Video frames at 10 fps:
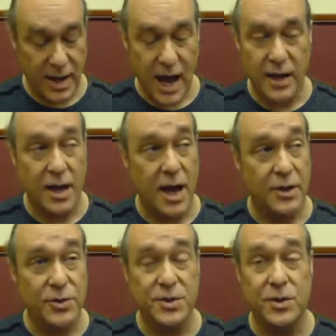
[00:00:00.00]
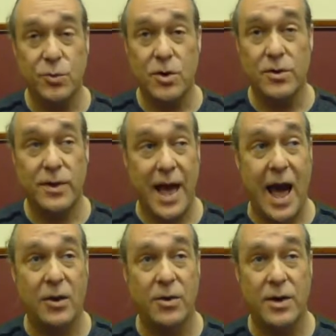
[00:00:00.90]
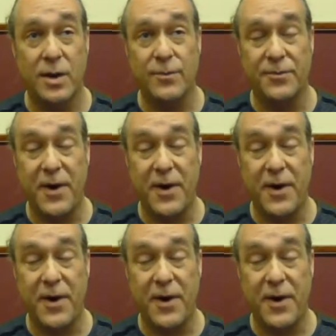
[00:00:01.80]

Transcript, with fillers: I, I use the word, the acronym